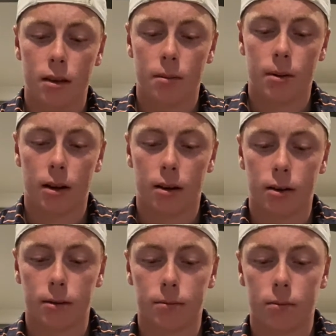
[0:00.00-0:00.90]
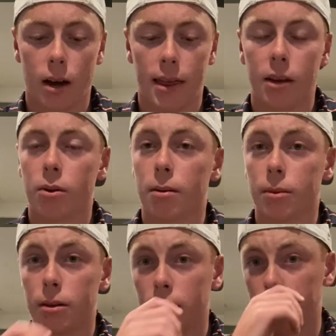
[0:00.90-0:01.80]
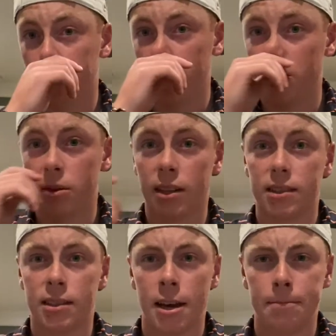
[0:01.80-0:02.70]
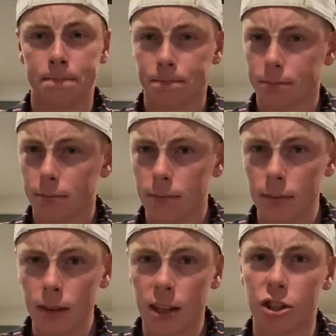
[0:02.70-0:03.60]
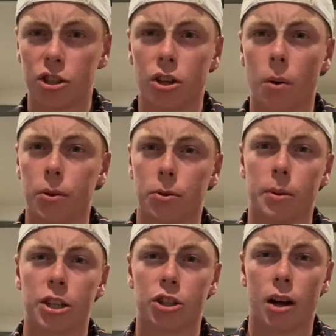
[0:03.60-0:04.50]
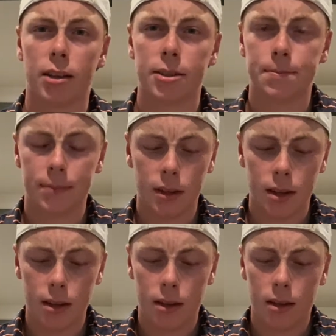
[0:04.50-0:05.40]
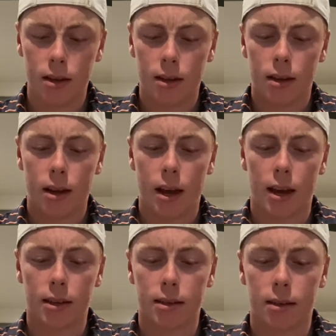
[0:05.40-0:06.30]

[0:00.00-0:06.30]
But I think what I'm gonna be doing instead is just going through my shots and